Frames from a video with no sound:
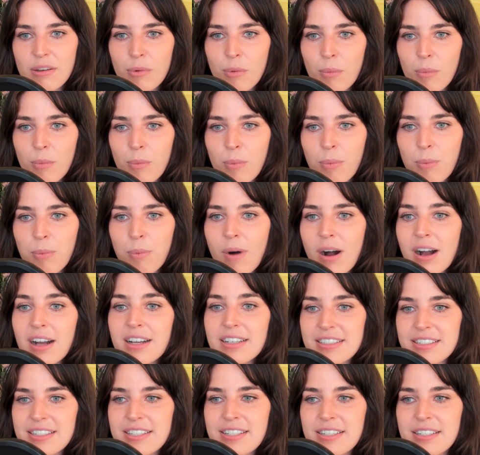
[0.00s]

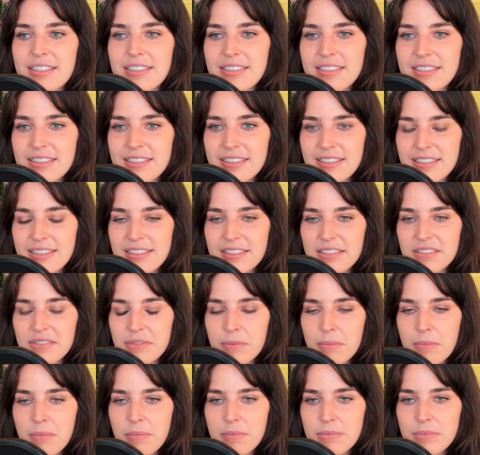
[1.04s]
want
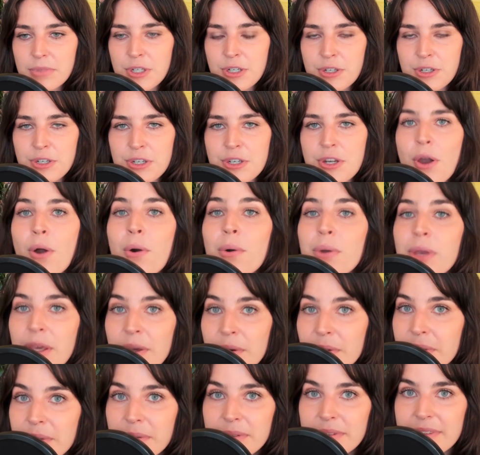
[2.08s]
to show
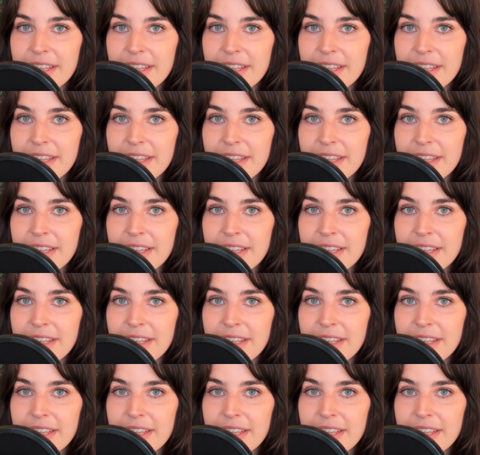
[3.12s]
you